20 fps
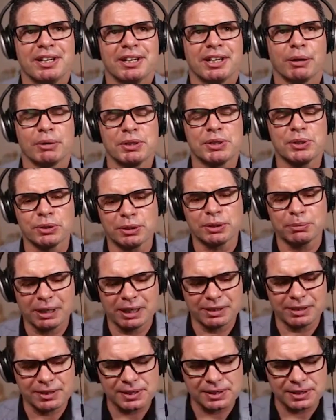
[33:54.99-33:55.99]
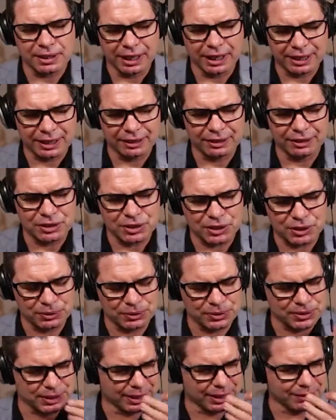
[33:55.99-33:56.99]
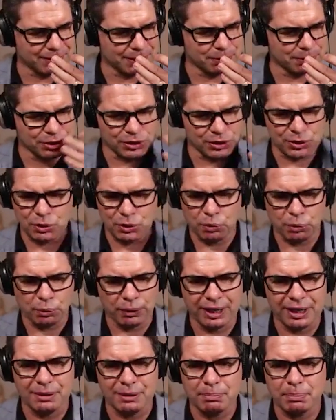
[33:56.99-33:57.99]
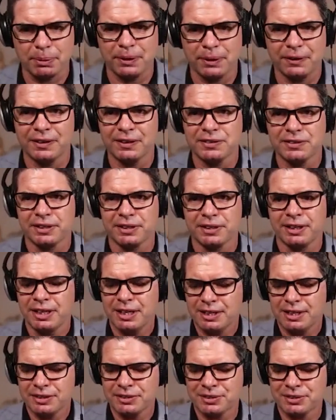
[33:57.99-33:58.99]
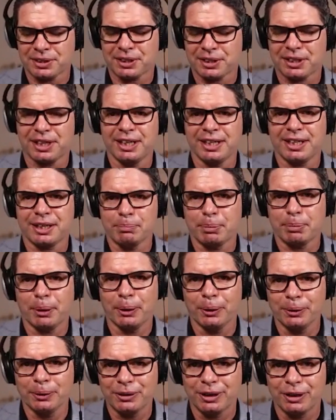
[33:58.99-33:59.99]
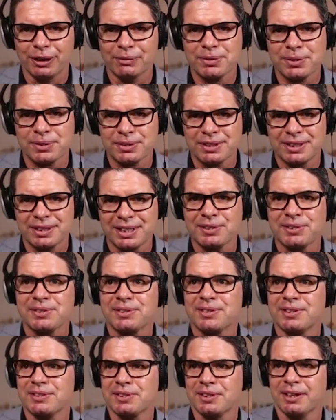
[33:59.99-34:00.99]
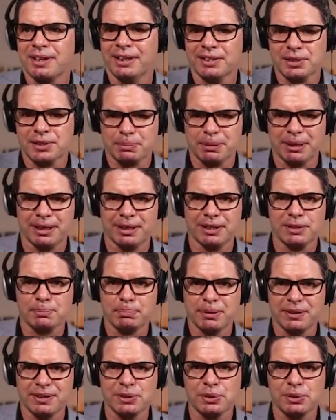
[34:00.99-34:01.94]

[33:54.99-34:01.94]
Now, we talked about psychological safety, which is great, but there's a key component of, yes, there's a nice space, but there's